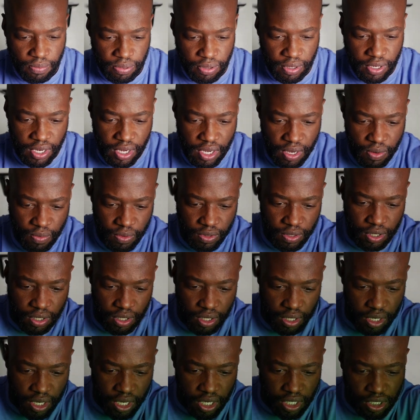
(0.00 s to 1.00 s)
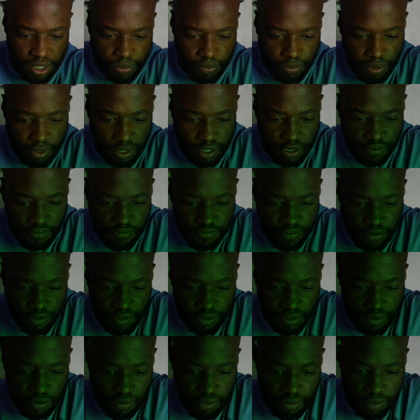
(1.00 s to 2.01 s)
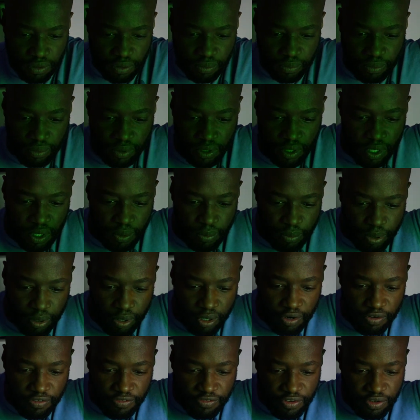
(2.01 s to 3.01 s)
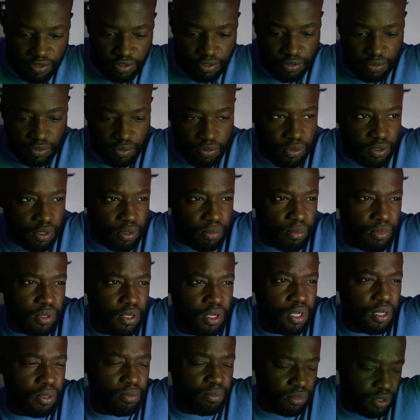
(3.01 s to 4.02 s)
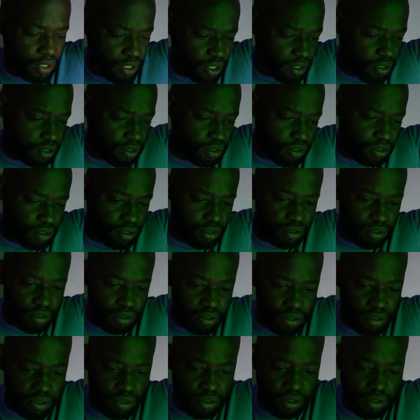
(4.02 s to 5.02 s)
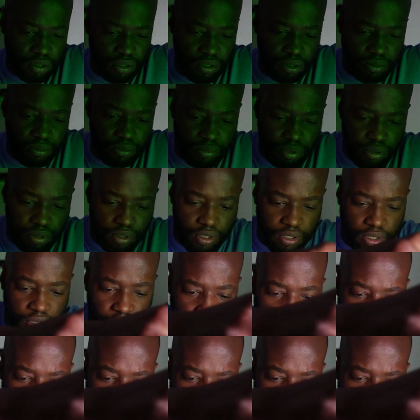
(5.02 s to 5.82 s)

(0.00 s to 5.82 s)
playing with the lights, put a filter on them. I'm like, put a